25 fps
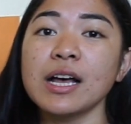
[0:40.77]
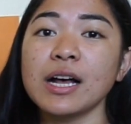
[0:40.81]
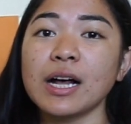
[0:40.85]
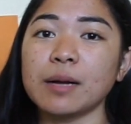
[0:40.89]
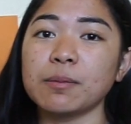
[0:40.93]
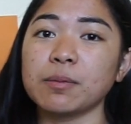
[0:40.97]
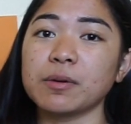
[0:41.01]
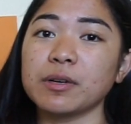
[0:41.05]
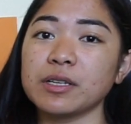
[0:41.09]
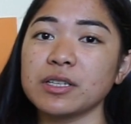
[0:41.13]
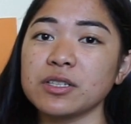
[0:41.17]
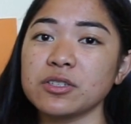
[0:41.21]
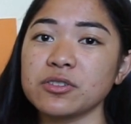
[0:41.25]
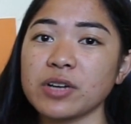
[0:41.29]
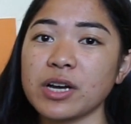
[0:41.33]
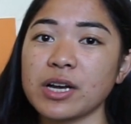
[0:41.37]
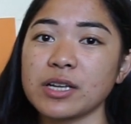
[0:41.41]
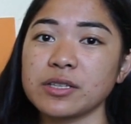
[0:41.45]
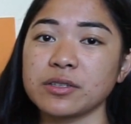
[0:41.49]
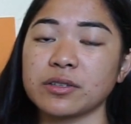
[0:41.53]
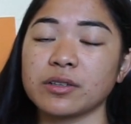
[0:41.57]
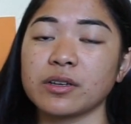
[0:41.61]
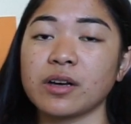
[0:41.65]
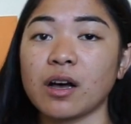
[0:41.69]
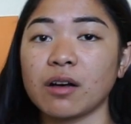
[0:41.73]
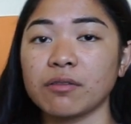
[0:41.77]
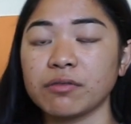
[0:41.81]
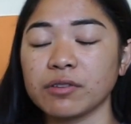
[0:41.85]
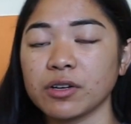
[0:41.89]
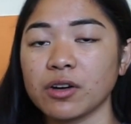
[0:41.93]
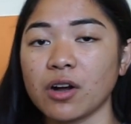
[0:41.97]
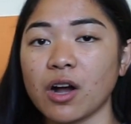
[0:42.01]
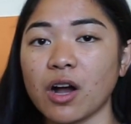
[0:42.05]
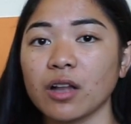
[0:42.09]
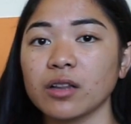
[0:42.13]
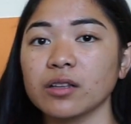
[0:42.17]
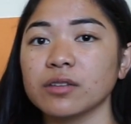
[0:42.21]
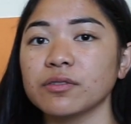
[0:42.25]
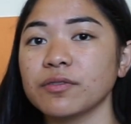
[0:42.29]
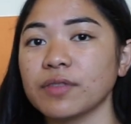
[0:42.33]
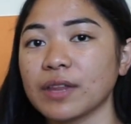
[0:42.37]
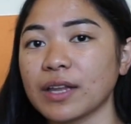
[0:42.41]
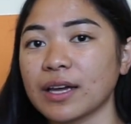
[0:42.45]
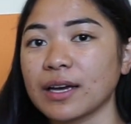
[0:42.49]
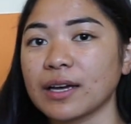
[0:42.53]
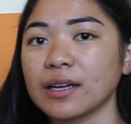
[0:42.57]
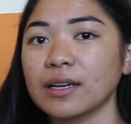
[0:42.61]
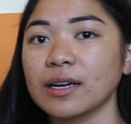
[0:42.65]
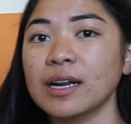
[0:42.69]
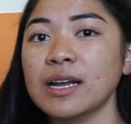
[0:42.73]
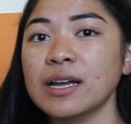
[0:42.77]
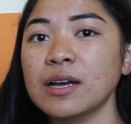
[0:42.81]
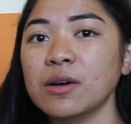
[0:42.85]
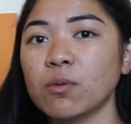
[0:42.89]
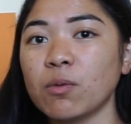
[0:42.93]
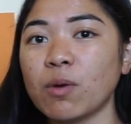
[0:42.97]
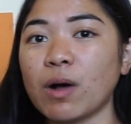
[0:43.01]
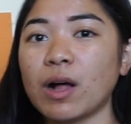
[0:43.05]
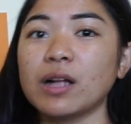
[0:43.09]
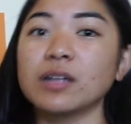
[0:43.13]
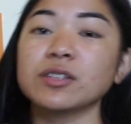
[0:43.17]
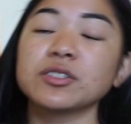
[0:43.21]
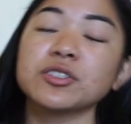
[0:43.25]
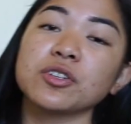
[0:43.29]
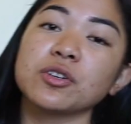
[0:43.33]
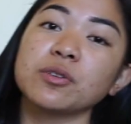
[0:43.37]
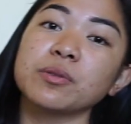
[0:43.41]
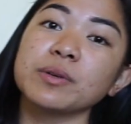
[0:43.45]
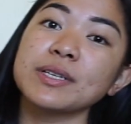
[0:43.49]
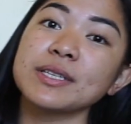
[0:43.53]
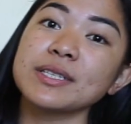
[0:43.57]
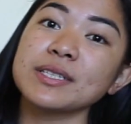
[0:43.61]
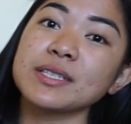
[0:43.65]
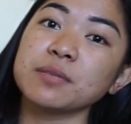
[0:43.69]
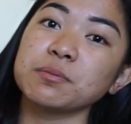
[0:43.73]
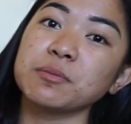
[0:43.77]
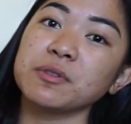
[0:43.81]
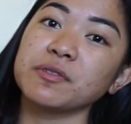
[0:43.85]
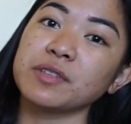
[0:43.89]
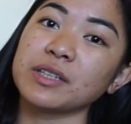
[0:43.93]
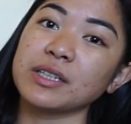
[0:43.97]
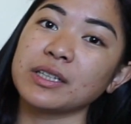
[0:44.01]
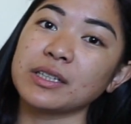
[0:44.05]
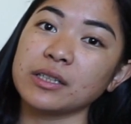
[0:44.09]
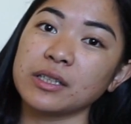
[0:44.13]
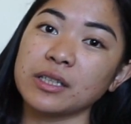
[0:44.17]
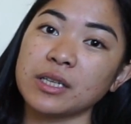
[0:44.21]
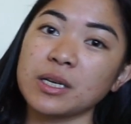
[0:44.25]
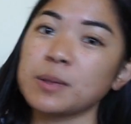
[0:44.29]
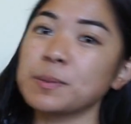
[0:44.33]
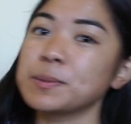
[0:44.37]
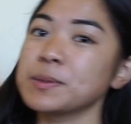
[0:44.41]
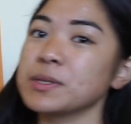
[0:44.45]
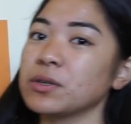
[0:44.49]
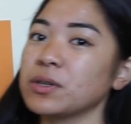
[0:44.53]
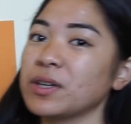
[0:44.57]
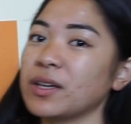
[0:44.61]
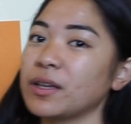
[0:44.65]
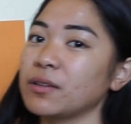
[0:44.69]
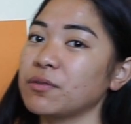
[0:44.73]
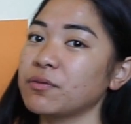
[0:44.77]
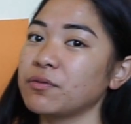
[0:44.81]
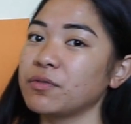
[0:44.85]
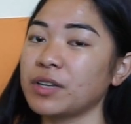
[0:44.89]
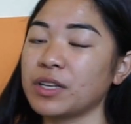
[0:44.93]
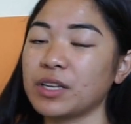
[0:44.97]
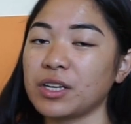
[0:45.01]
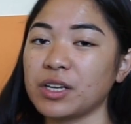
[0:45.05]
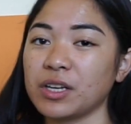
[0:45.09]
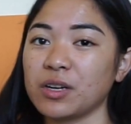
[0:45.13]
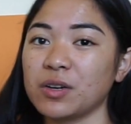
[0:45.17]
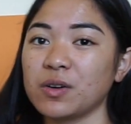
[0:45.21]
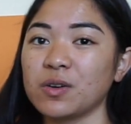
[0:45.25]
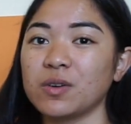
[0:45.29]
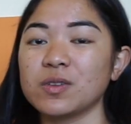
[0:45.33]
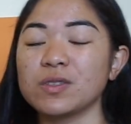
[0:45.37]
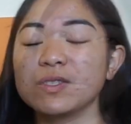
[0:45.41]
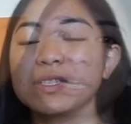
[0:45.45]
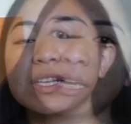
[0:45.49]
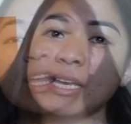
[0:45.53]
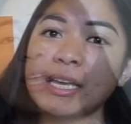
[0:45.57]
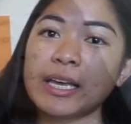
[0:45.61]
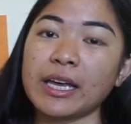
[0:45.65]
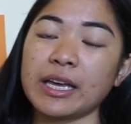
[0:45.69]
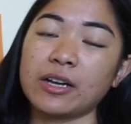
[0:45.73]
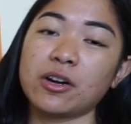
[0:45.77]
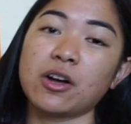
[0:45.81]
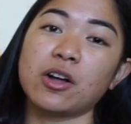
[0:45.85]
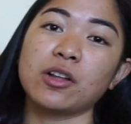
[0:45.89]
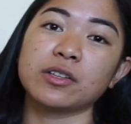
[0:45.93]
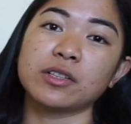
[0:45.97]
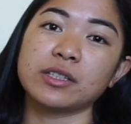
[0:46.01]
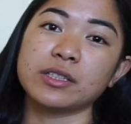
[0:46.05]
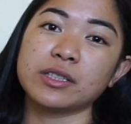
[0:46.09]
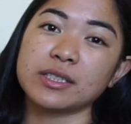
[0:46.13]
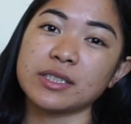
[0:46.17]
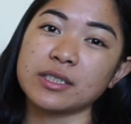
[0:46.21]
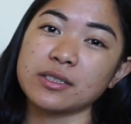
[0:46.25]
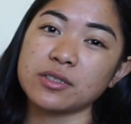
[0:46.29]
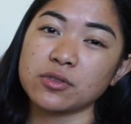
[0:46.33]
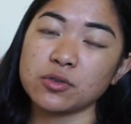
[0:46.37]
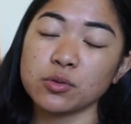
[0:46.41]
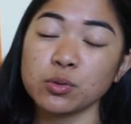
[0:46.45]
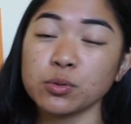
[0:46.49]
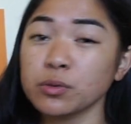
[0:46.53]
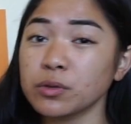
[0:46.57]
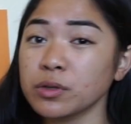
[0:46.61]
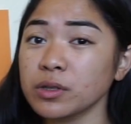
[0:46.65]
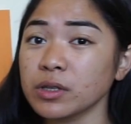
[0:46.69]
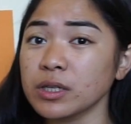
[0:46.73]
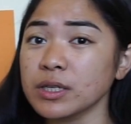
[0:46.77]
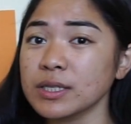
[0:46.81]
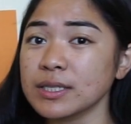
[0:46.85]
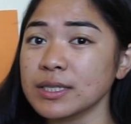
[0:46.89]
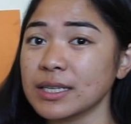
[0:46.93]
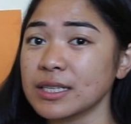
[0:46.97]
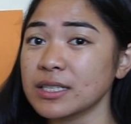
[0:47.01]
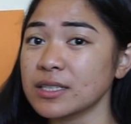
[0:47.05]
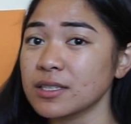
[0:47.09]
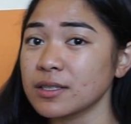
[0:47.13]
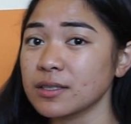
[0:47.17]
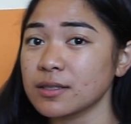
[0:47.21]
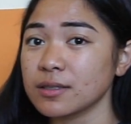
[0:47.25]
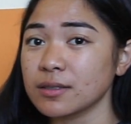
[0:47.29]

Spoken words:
I'm gonna try to cover all of that while showing some of the clips and videos and all the tours and